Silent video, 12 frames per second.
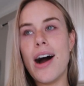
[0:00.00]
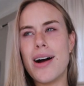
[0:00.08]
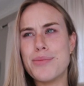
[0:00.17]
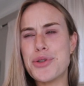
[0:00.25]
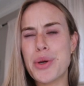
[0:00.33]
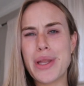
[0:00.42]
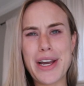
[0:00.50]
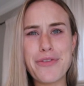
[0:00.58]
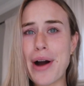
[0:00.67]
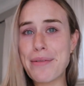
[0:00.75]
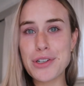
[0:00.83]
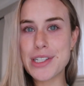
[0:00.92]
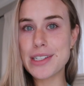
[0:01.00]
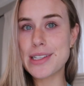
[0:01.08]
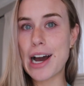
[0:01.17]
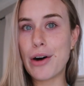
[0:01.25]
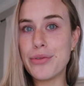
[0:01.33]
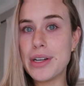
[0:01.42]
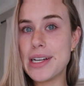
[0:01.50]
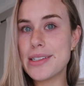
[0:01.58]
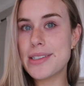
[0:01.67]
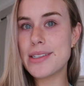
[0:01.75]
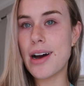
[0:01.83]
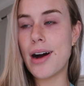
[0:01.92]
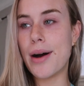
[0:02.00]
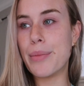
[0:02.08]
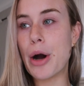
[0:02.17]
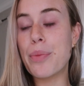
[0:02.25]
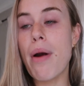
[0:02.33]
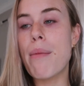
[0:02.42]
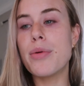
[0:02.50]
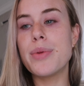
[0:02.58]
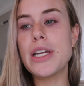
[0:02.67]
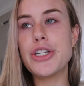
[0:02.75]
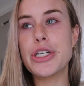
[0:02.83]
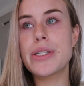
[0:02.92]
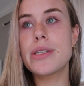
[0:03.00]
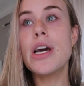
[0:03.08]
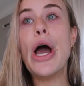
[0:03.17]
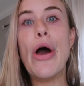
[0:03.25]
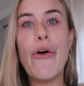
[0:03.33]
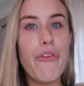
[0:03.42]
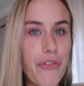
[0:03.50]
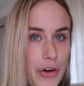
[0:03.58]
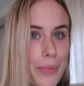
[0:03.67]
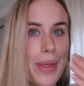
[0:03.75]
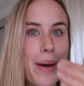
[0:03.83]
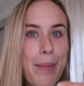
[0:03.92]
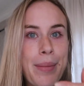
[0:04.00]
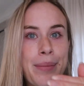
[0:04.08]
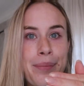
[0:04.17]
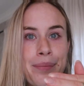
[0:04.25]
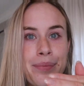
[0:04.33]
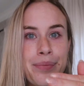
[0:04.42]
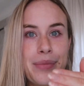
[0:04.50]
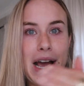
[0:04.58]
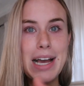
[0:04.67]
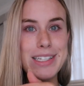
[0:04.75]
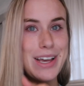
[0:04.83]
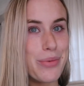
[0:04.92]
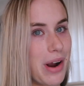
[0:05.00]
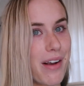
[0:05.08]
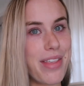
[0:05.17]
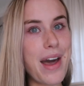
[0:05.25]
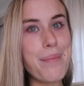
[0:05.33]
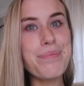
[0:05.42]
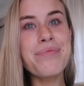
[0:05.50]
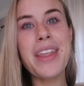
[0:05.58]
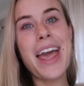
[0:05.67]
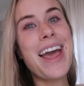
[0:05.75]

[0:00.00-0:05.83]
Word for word: I'm um, doing like five or six outfits. Um, I'll probably just film them as I wear them